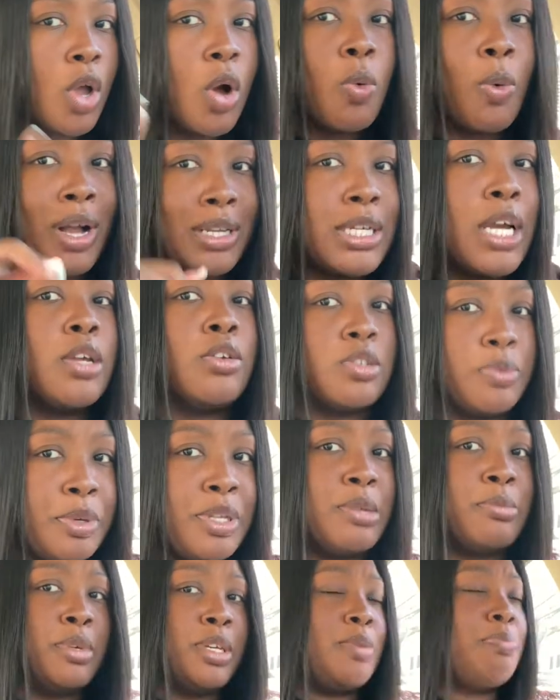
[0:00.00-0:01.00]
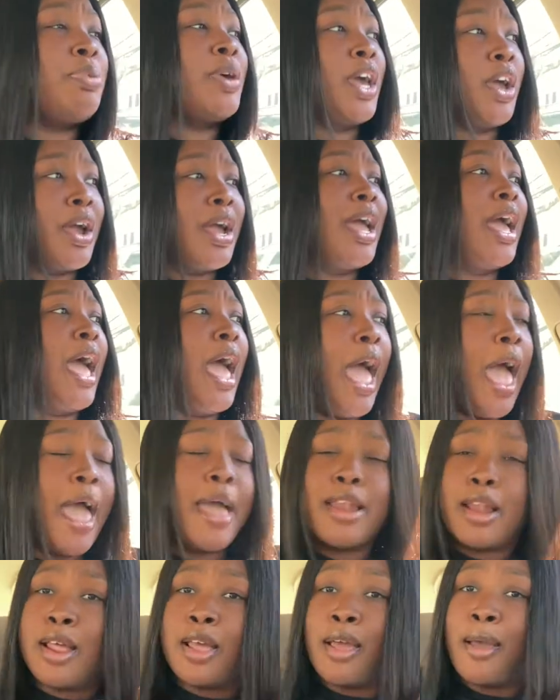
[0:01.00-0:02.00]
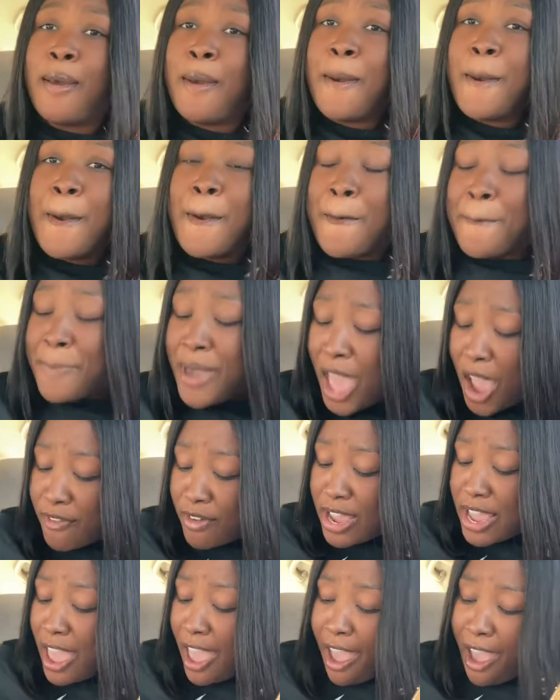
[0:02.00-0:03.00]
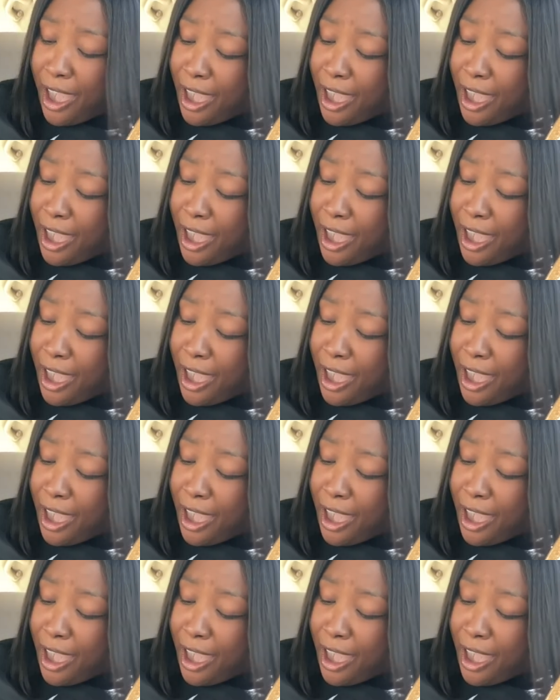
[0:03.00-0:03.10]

Watch how you speak to me. Period. Period.